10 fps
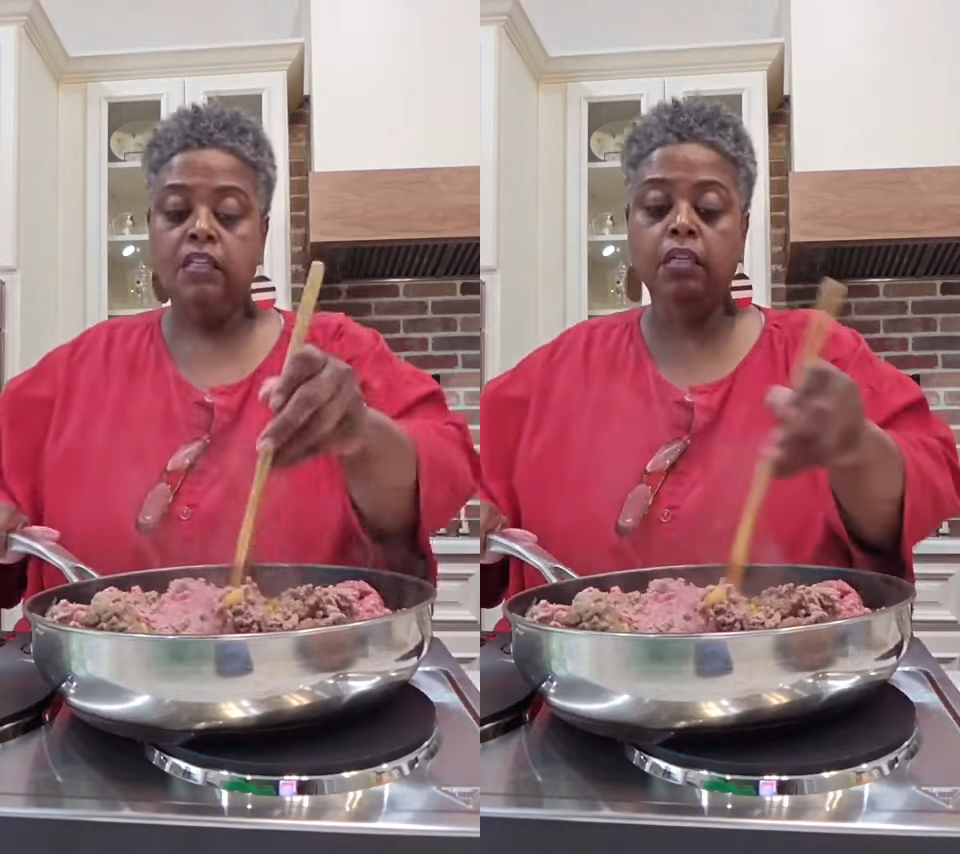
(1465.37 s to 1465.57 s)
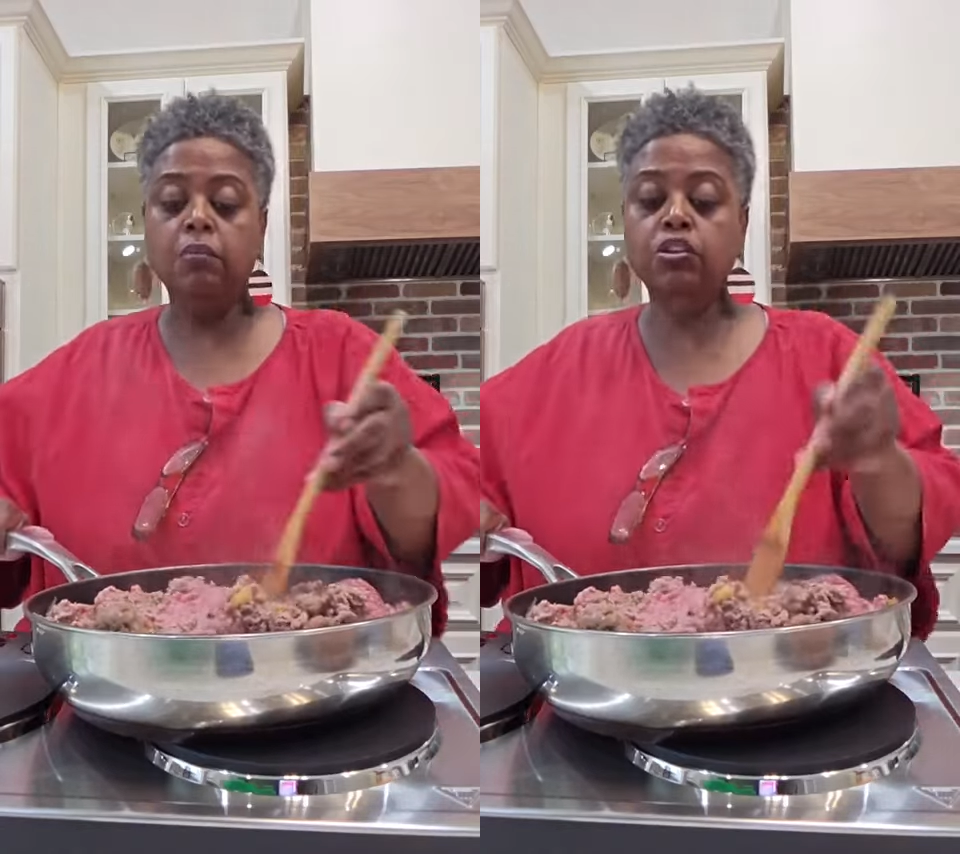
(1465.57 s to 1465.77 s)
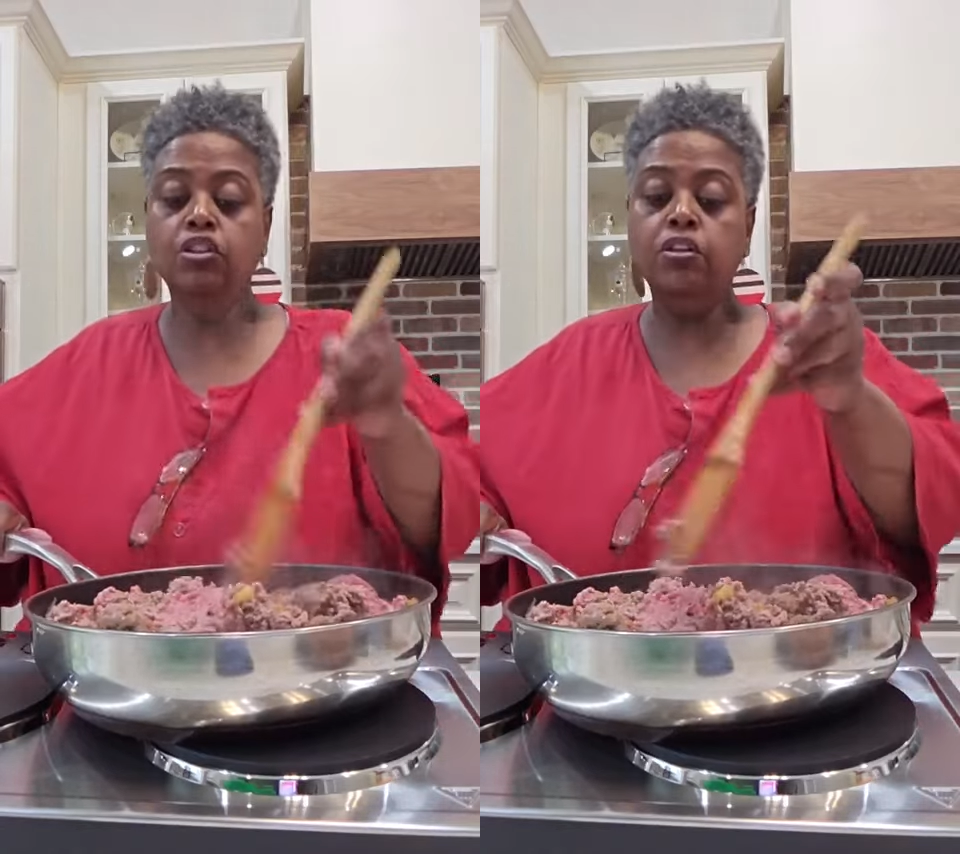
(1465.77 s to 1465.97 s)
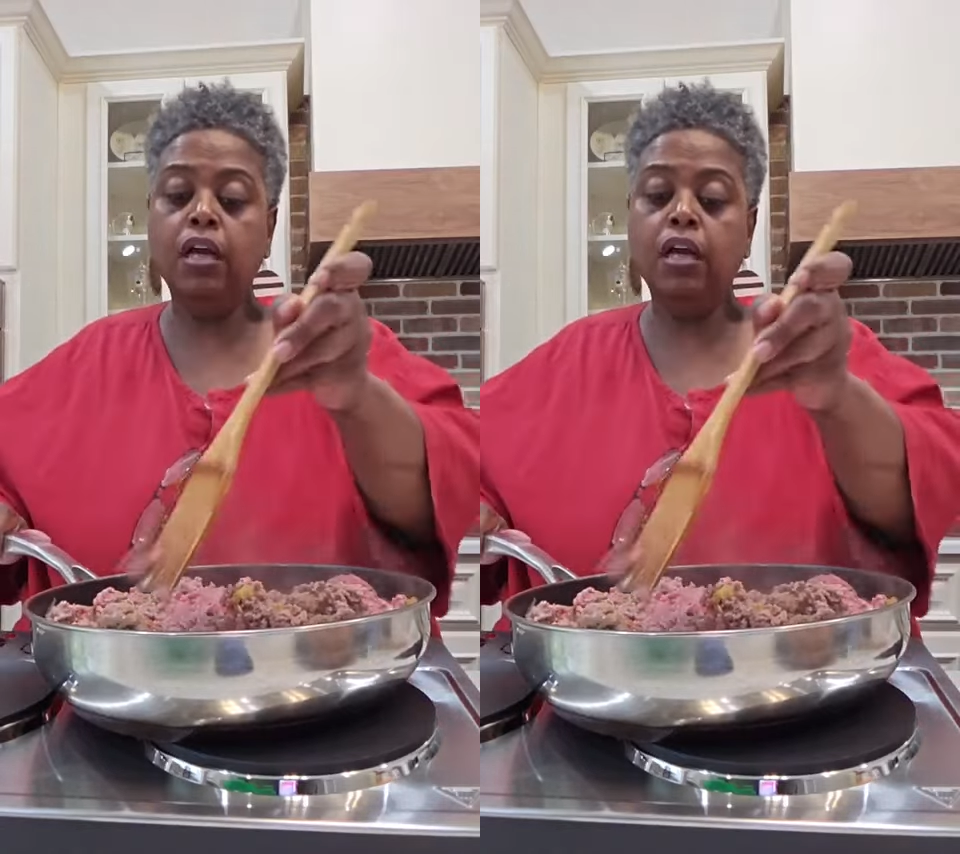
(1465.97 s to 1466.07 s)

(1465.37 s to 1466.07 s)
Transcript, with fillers: And I'm going to show